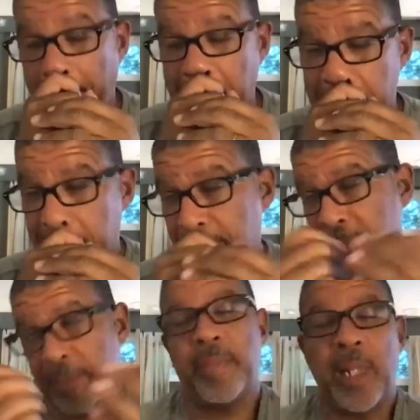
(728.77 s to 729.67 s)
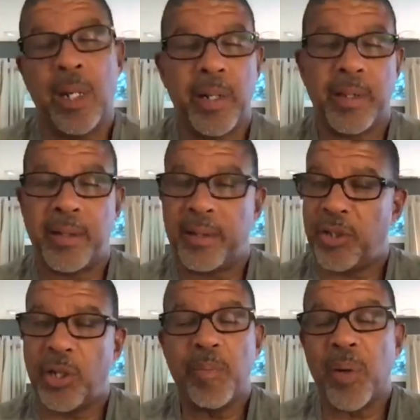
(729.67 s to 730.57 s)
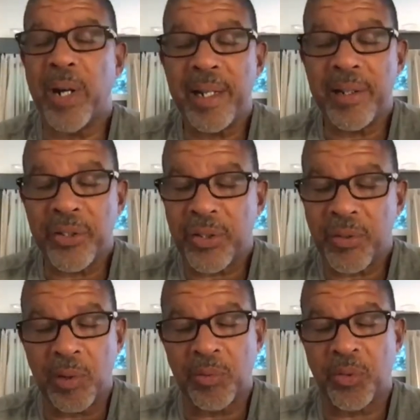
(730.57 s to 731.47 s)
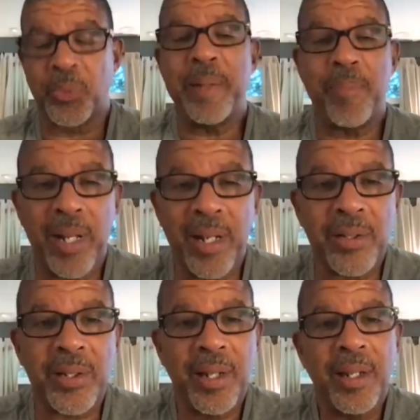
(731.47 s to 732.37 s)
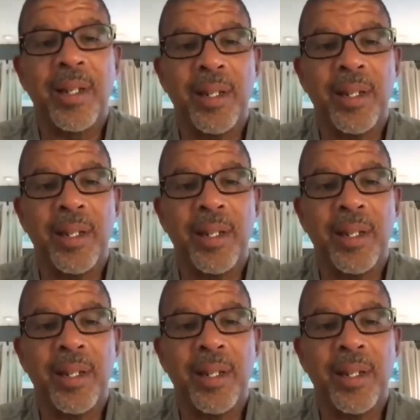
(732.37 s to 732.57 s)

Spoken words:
because, you know, two brains or three brains,